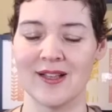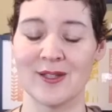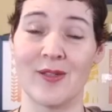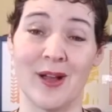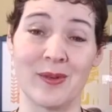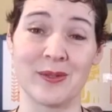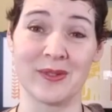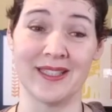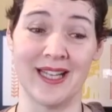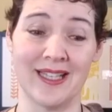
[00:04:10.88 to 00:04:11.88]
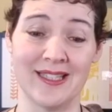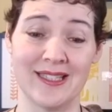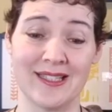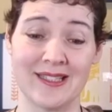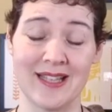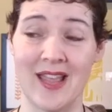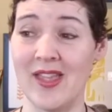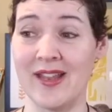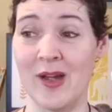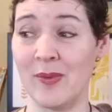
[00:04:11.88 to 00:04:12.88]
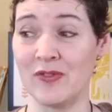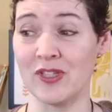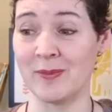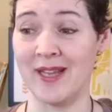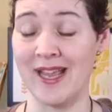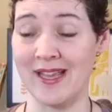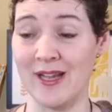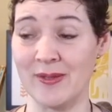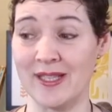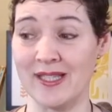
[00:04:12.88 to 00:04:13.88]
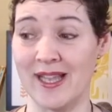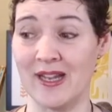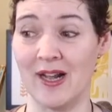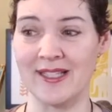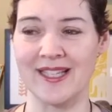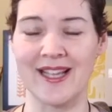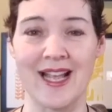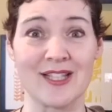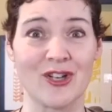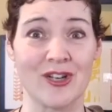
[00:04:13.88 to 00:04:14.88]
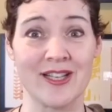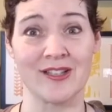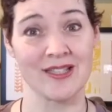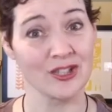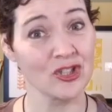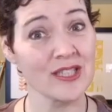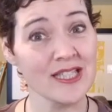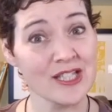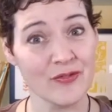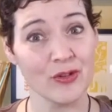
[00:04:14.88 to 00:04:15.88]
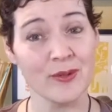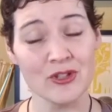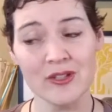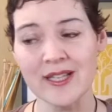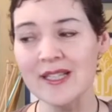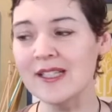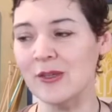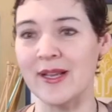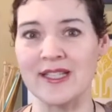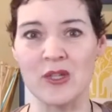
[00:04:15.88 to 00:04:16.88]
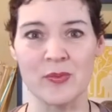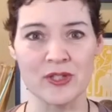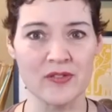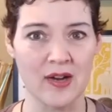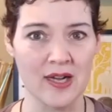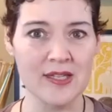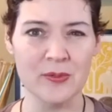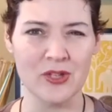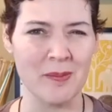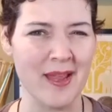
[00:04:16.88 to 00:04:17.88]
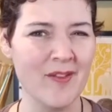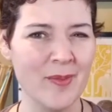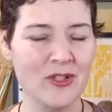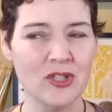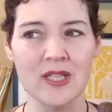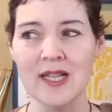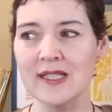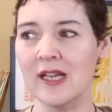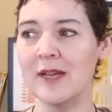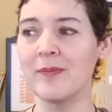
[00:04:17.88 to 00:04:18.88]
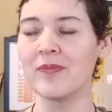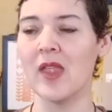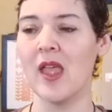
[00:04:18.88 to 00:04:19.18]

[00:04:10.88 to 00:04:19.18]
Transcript: So that was really nice. And then yeah, we've just been hanging out since then. Isaac has started his auditions for Original Kids, so he's in The Wizard of Oz, which I may have mentioned last time.